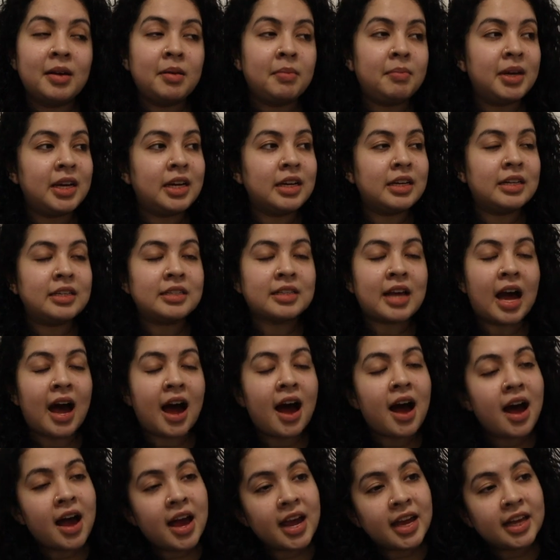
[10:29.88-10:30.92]
because
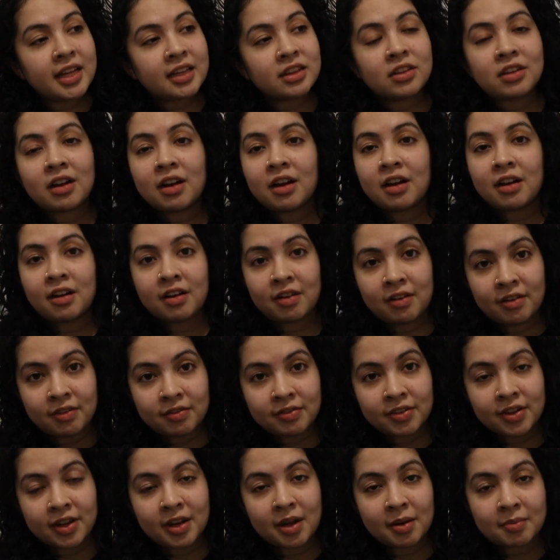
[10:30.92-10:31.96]
I
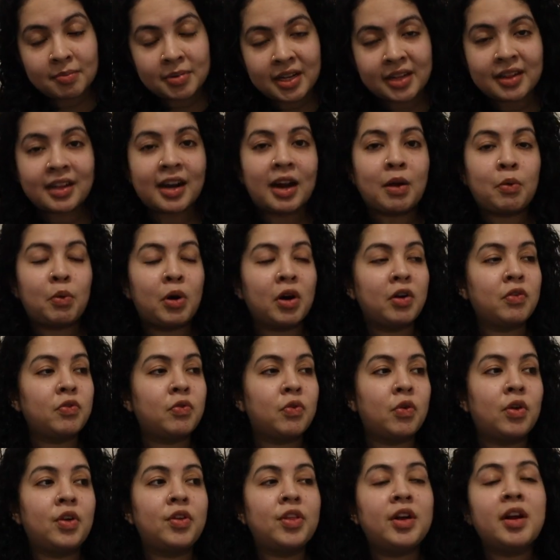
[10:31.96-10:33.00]
love the company that I work
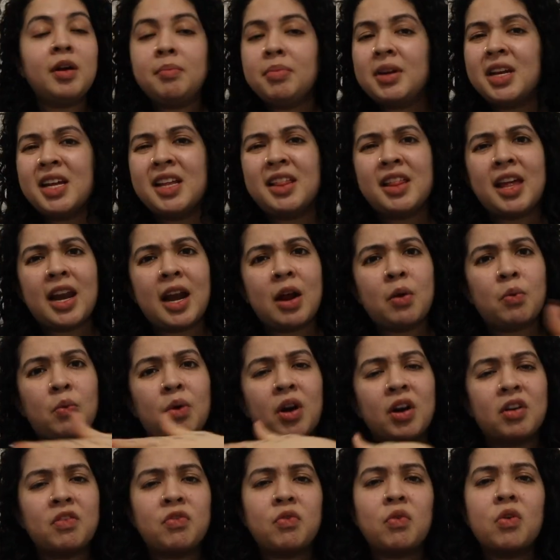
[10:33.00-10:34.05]
for. The company that I
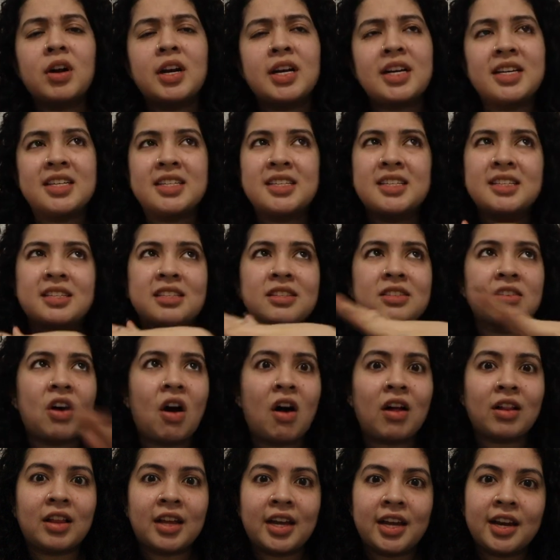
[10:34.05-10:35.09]
work for is
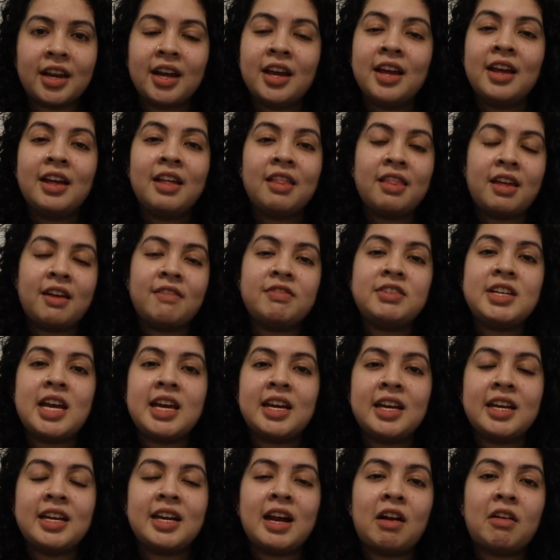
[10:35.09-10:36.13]
solid. They've
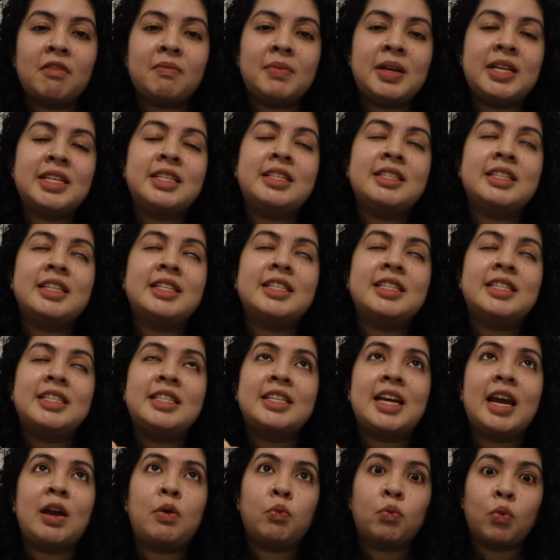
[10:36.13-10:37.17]
taken care of me since
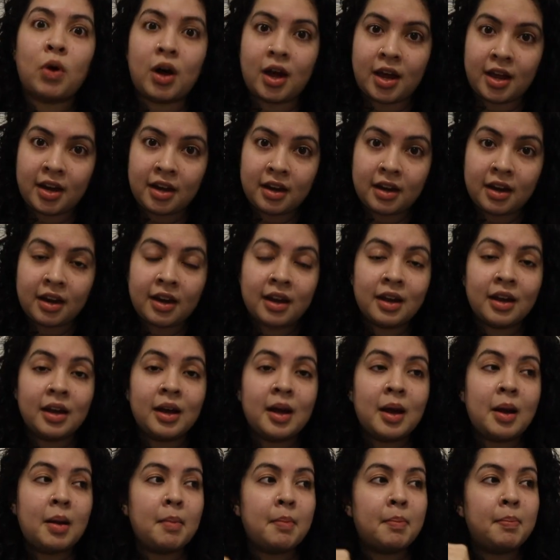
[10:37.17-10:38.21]
day one.
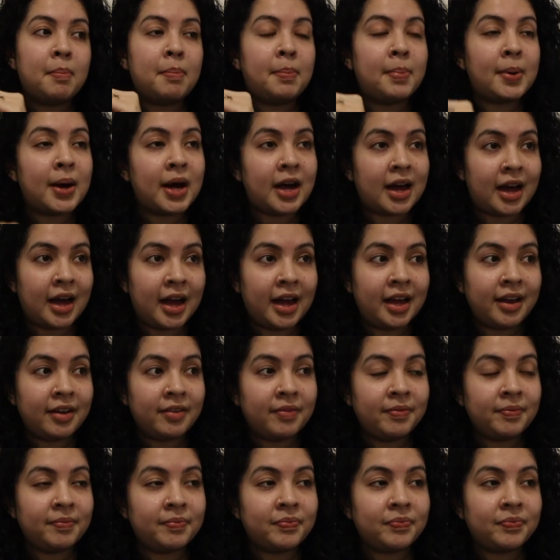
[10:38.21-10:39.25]
But
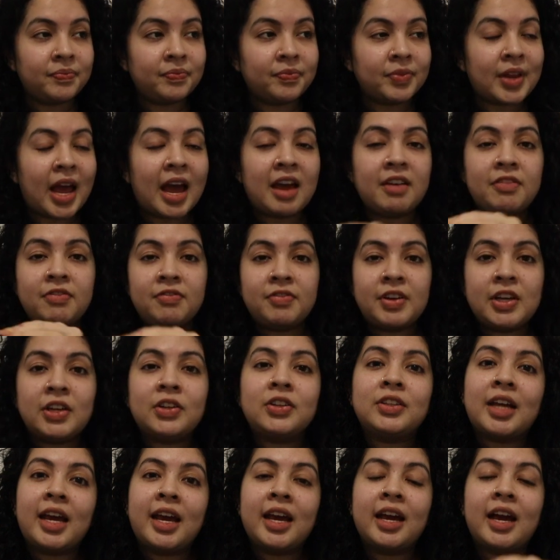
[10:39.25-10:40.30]
I
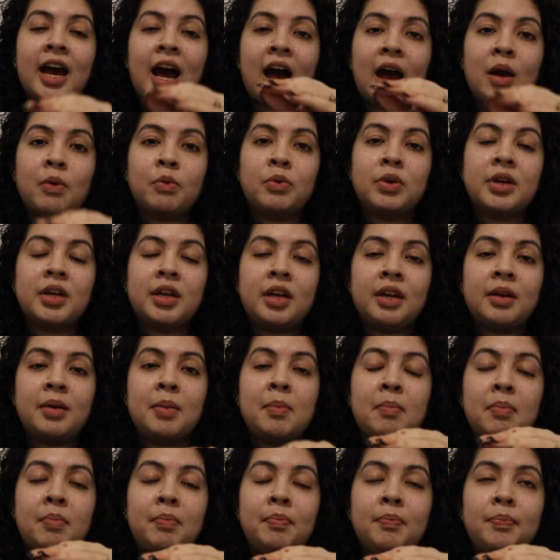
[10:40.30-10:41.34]
feel like I would
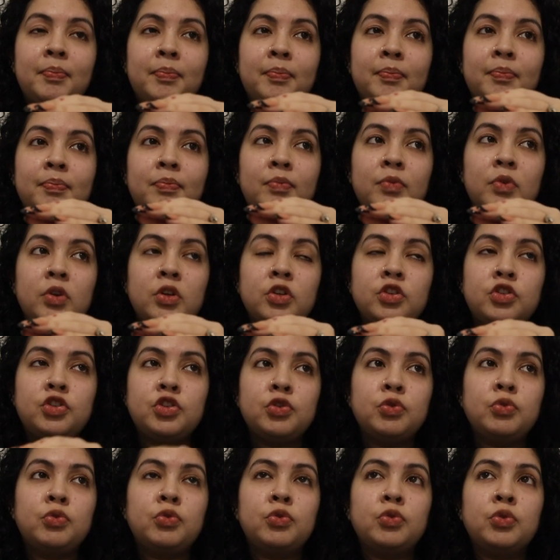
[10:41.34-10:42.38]

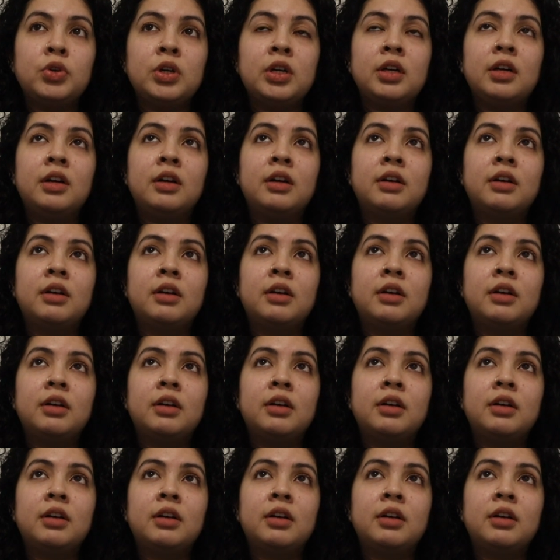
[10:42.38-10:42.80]
do